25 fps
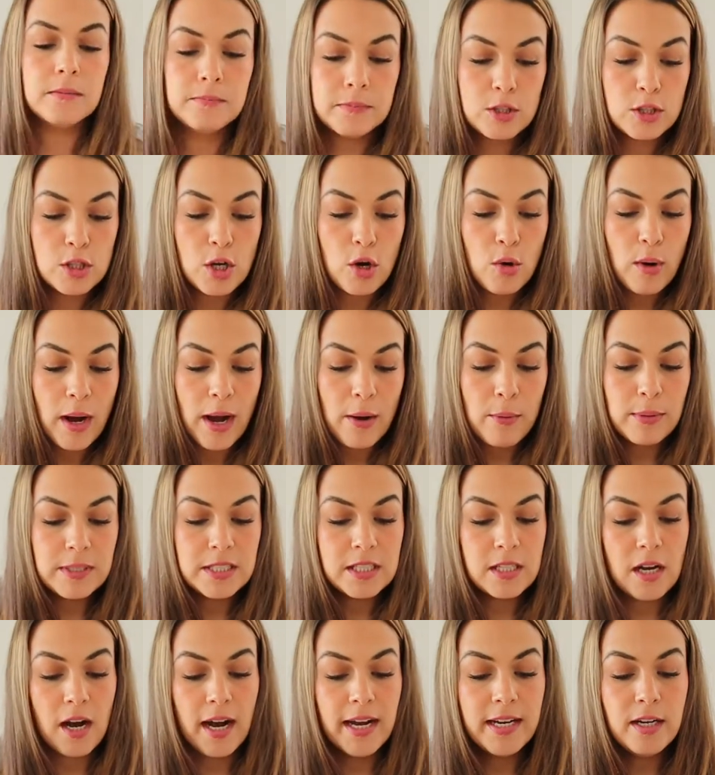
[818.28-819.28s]
So I
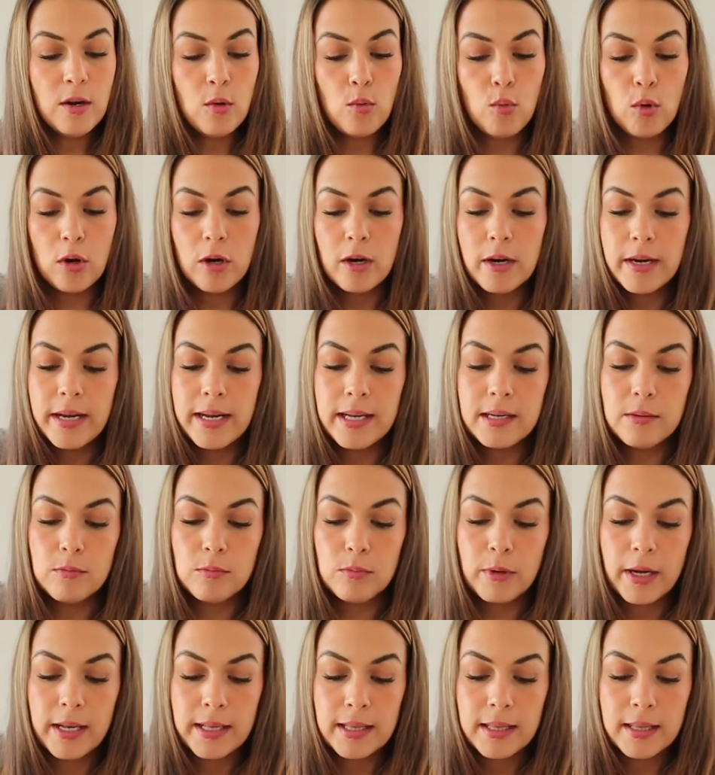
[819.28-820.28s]
was kind of worried
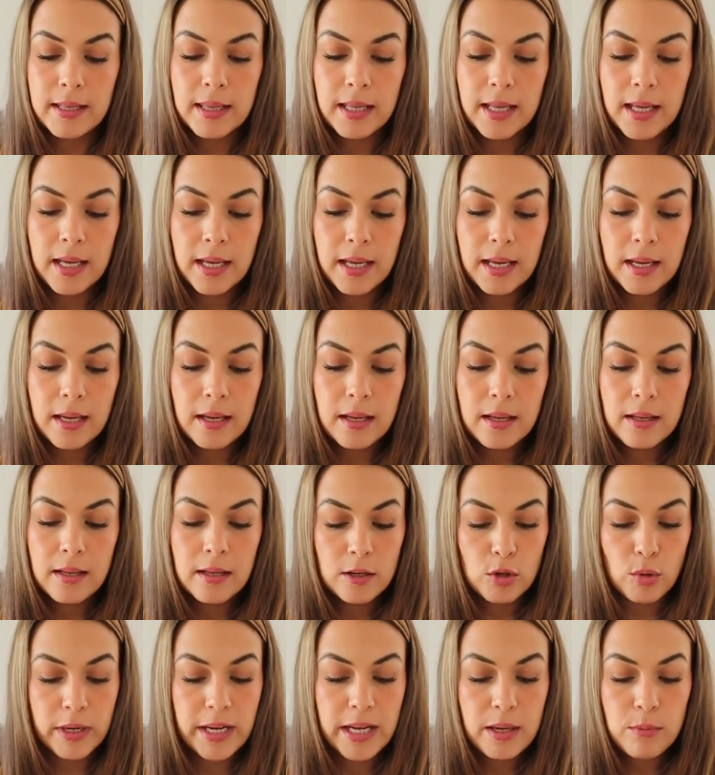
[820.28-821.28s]
when the
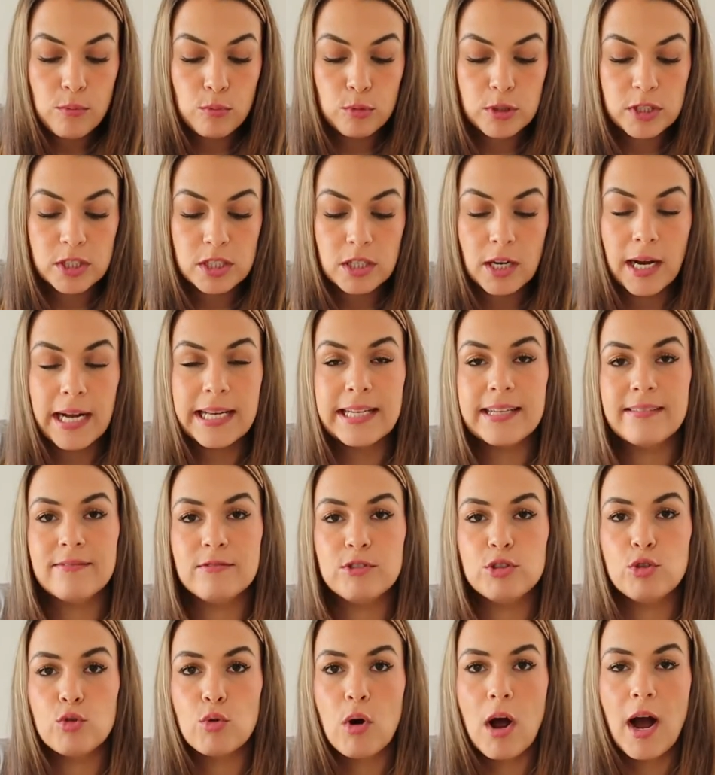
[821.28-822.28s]
cream was kind
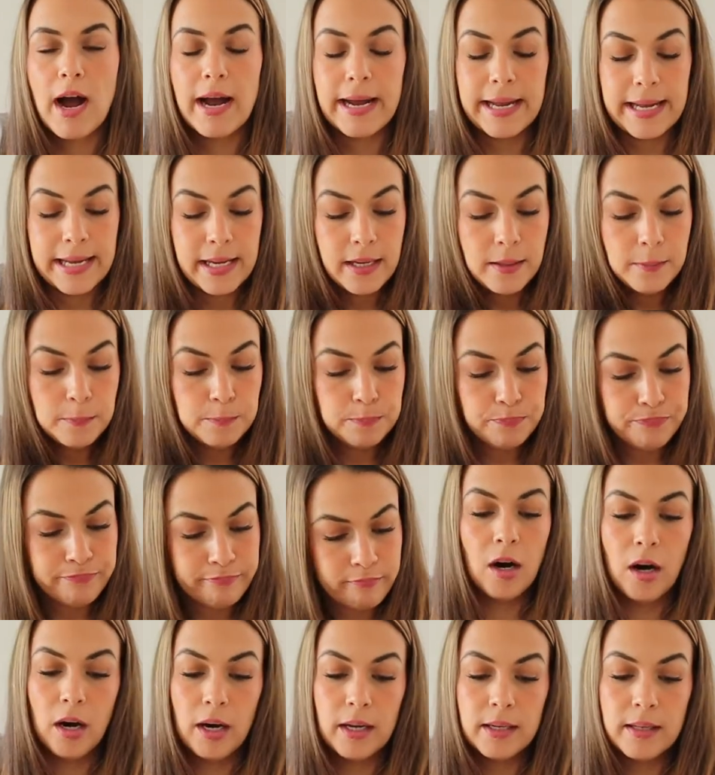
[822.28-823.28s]
of drying
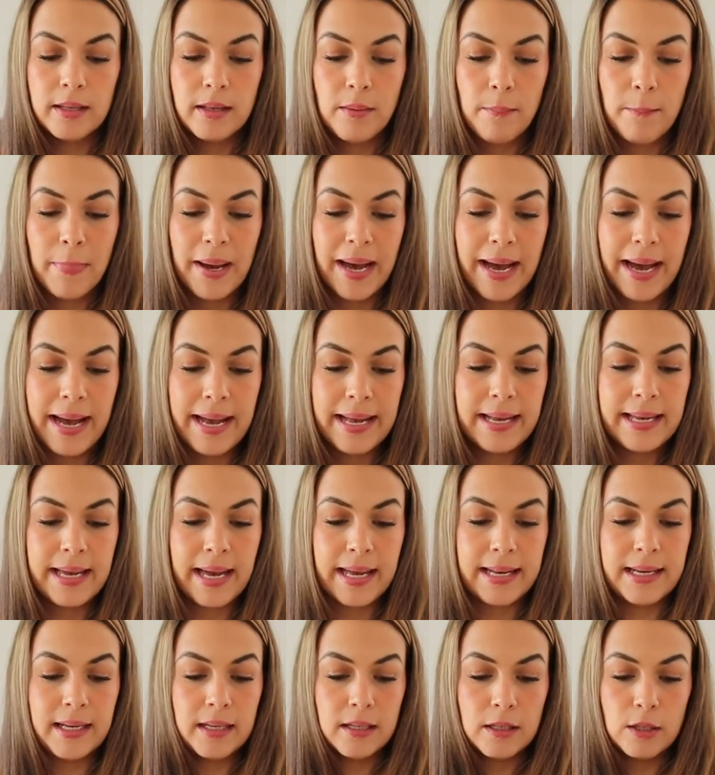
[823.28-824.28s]
on the bag
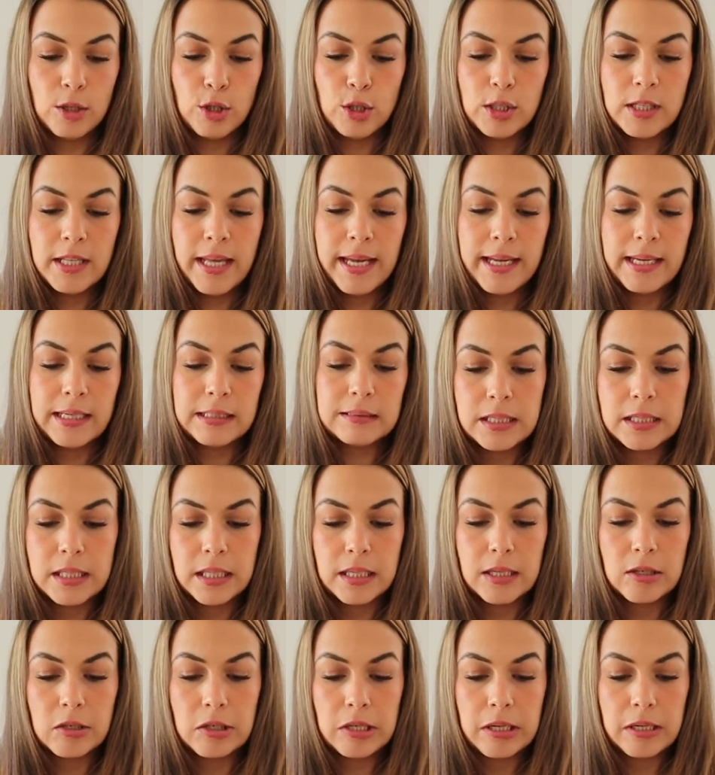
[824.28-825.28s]
and it looked like, is
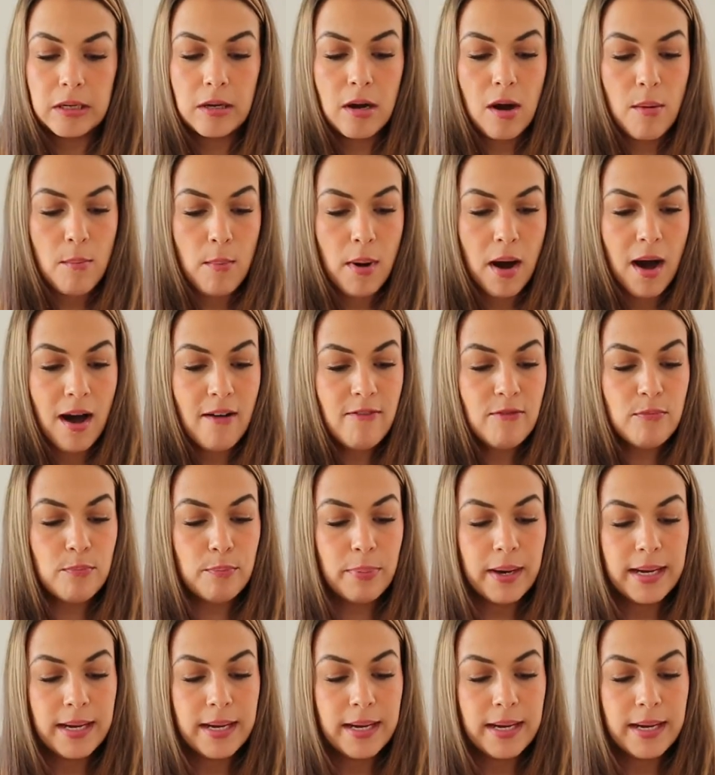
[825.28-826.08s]
it gonna come off?